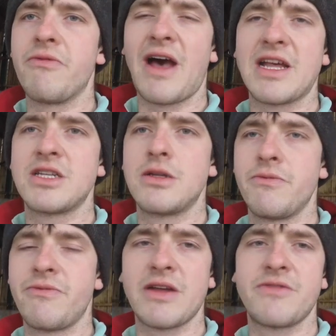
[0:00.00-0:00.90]
fast
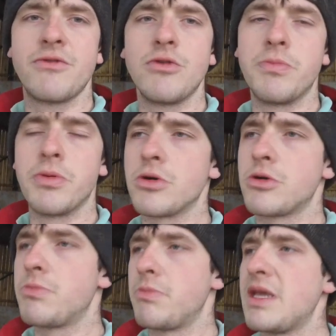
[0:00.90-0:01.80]
throughput
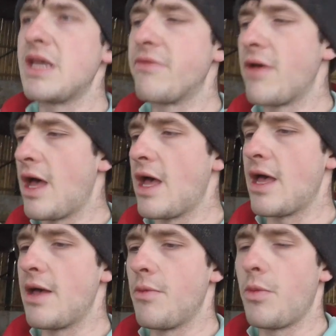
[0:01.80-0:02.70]
beef,
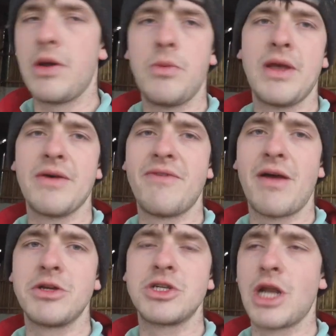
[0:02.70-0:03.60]
we are
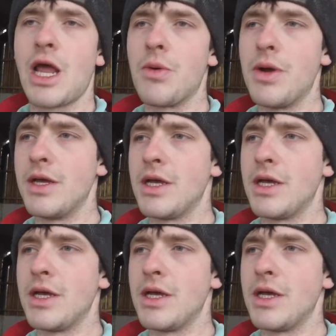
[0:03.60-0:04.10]
very slow.